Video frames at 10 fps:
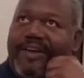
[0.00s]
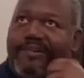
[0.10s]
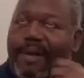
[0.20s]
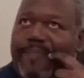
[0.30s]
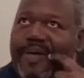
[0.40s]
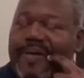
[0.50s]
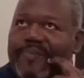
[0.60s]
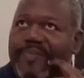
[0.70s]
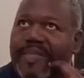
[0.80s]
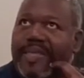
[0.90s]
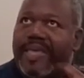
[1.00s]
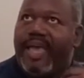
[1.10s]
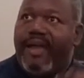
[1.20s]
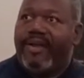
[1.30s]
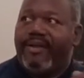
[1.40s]
Agrippa.
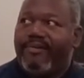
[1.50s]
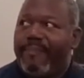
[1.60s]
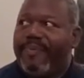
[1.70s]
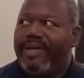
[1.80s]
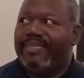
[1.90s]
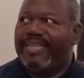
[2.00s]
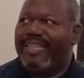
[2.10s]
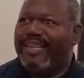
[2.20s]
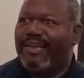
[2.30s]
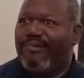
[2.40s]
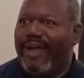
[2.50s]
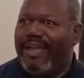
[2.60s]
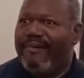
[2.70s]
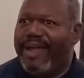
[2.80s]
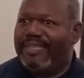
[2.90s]
Herod Agrippa is, I think, he's
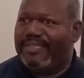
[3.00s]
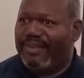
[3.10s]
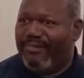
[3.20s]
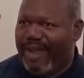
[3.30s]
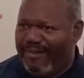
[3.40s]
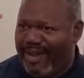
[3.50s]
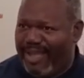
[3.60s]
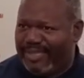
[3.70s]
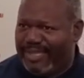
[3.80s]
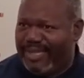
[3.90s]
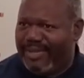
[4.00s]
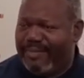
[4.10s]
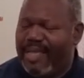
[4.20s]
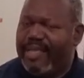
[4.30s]
the great-grandson